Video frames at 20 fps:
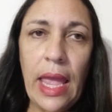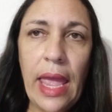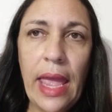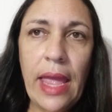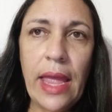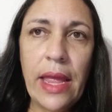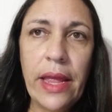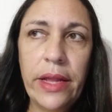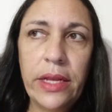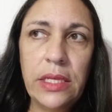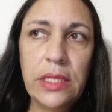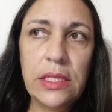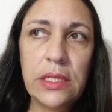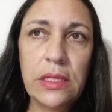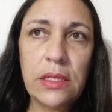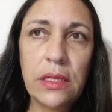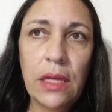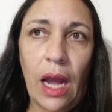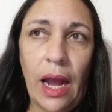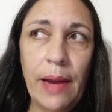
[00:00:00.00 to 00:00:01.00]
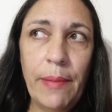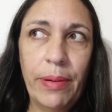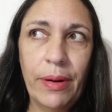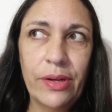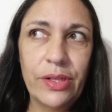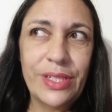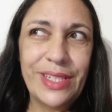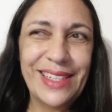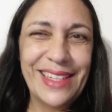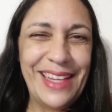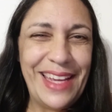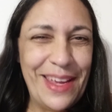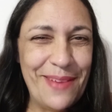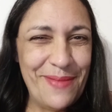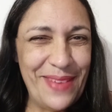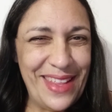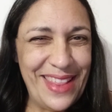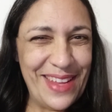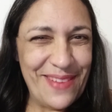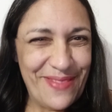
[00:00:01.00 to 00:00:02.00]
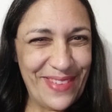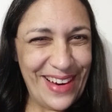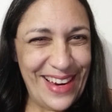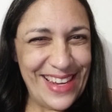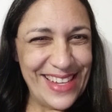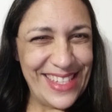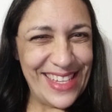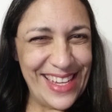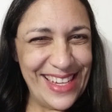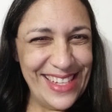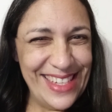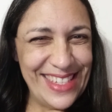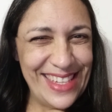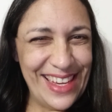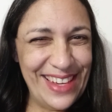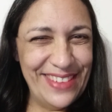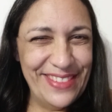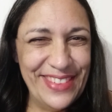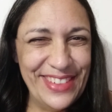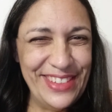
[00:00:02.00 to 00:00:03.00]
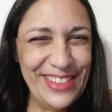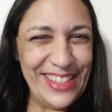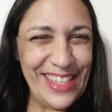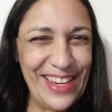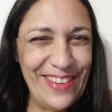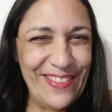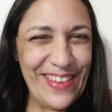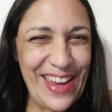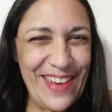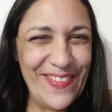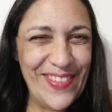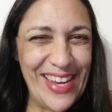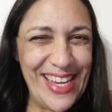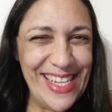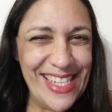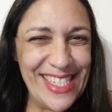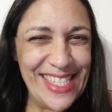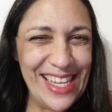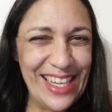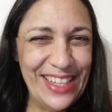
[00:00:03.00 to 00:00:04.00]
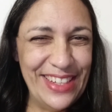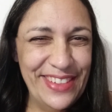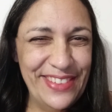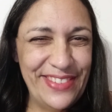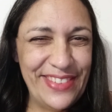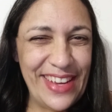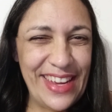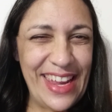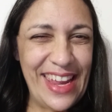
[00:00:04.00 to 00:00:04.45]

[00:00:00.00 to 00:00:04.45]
And I personally am in the process of losing weight myself.